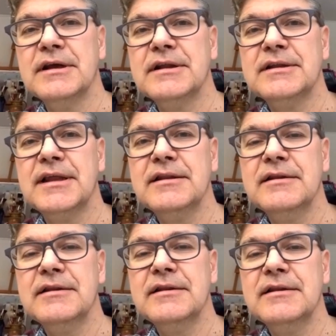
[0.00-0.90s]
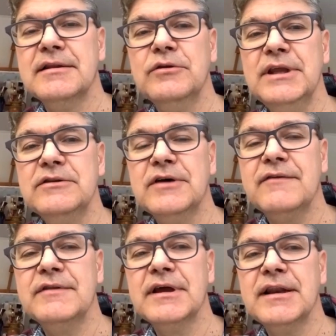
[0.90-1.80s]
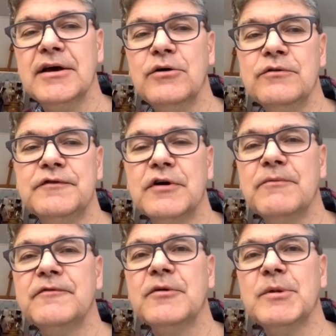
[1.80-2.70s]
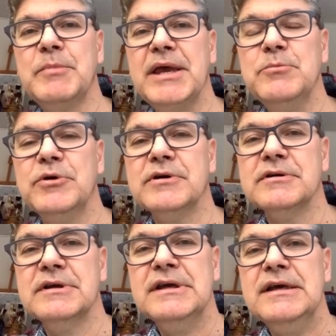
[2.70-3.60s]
and then you need to have the glow from the paper.